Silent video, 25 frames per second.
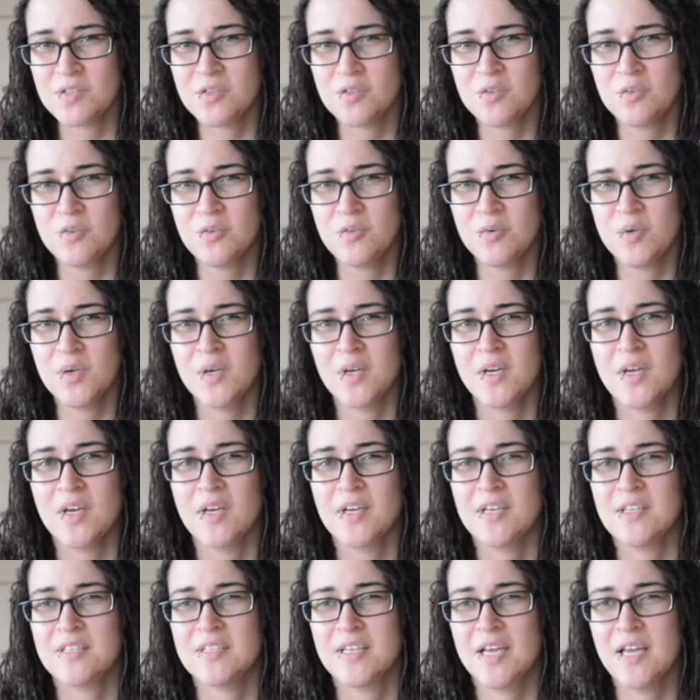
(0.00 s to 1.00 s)
to
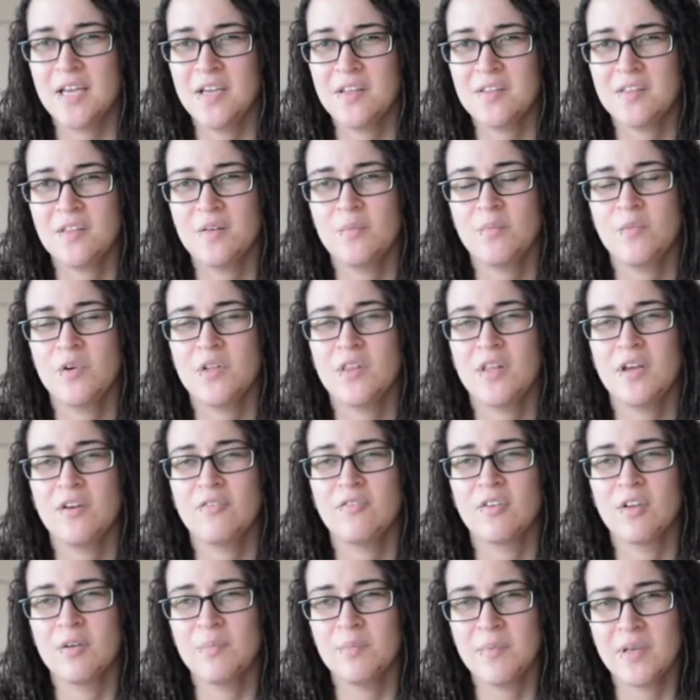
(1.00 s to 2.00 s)
take them with
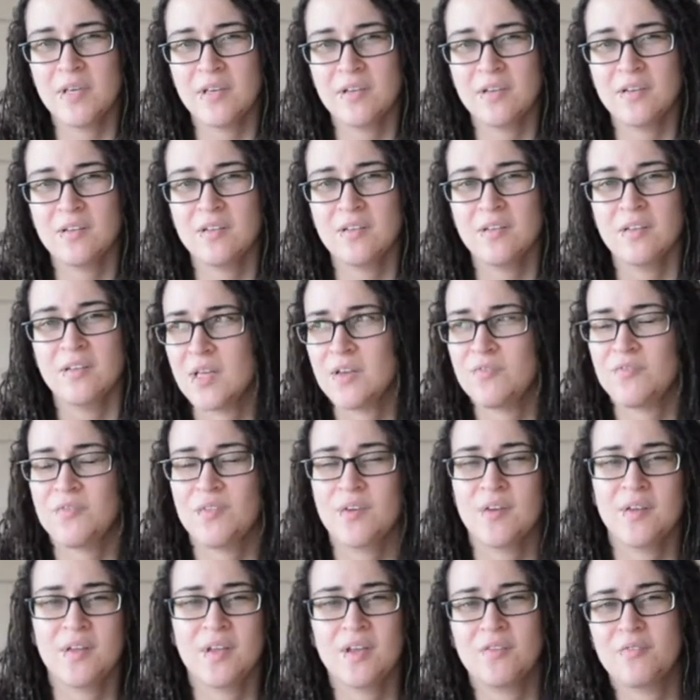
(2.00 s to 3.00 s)
every meal. If,
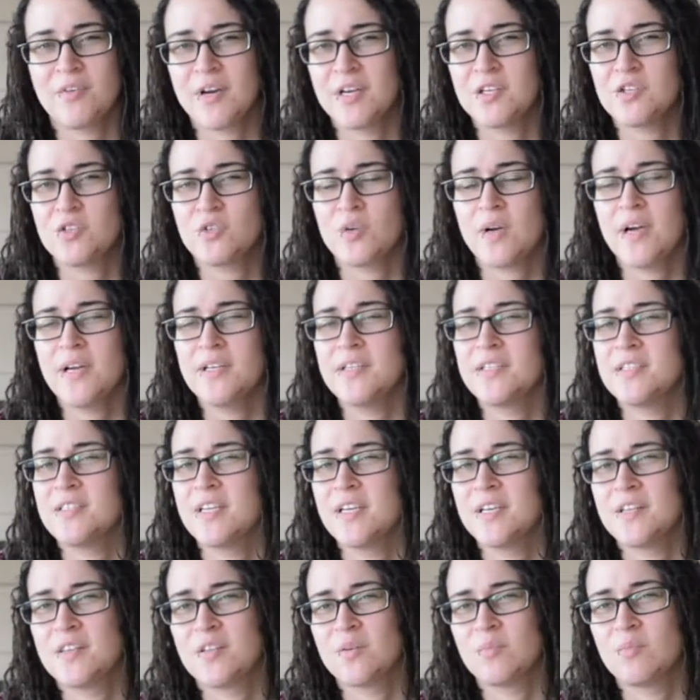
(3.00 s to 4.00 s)
if I tried to
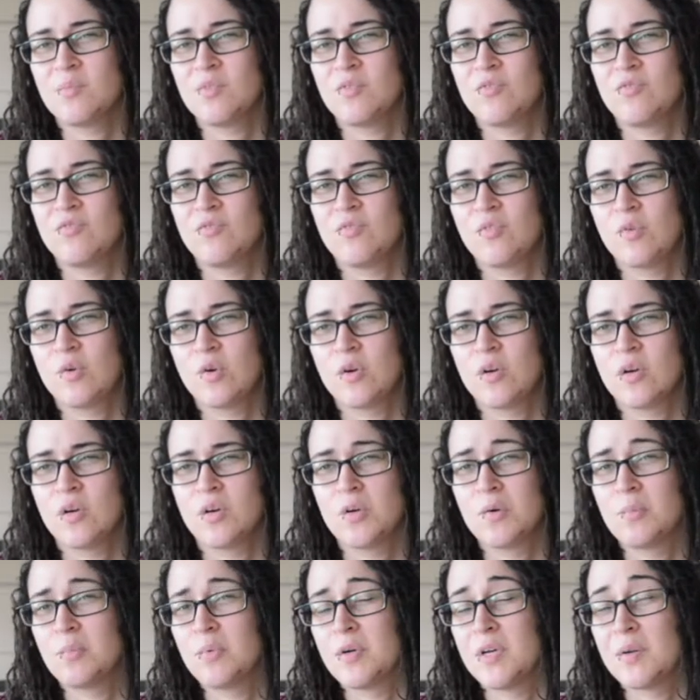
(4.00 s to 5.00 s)
take them
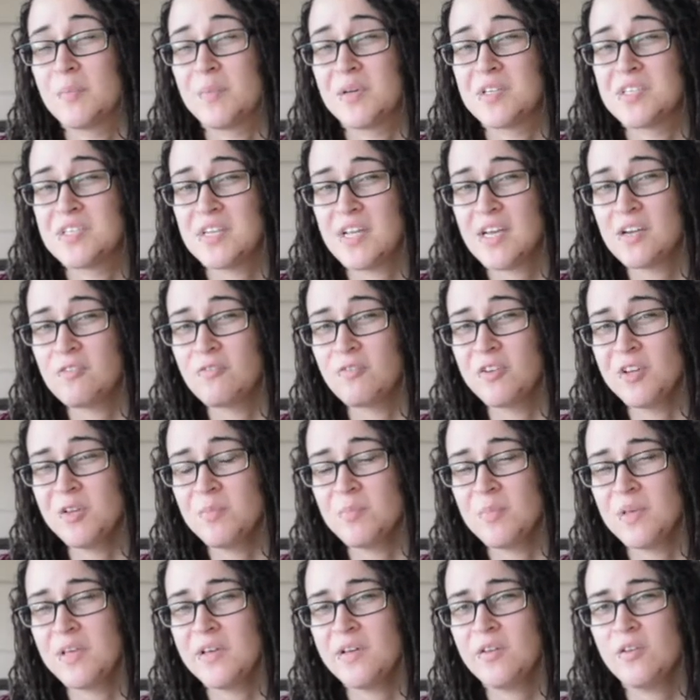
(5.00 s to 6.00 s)
before pretty much every
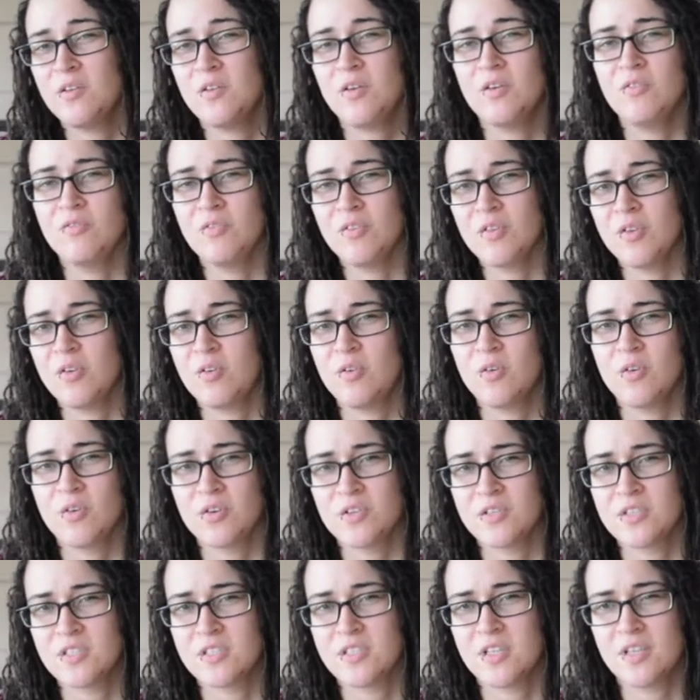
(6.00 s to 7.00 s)
meal over the
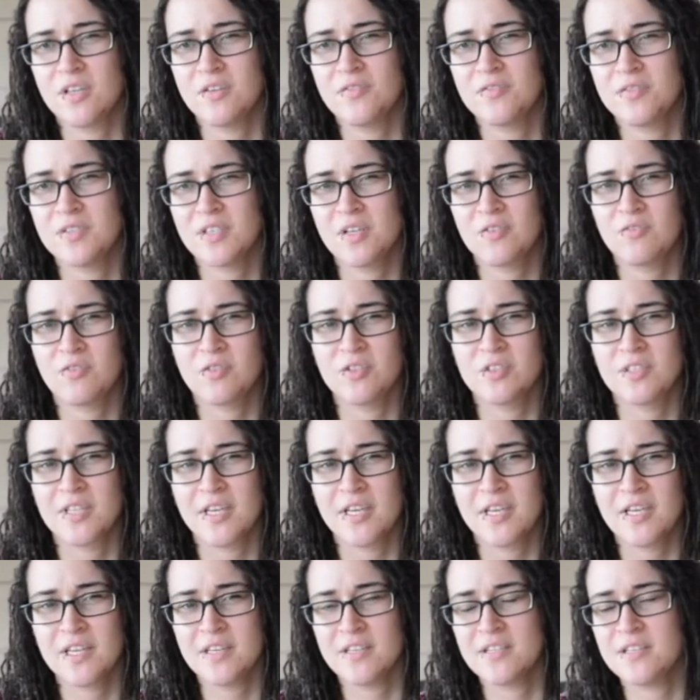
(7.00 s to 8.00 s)
course of several
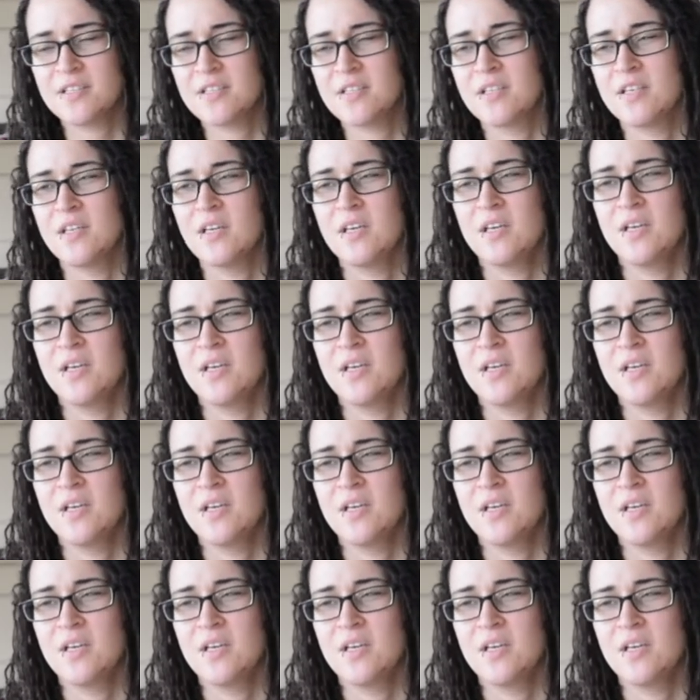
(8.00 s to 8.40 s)
days,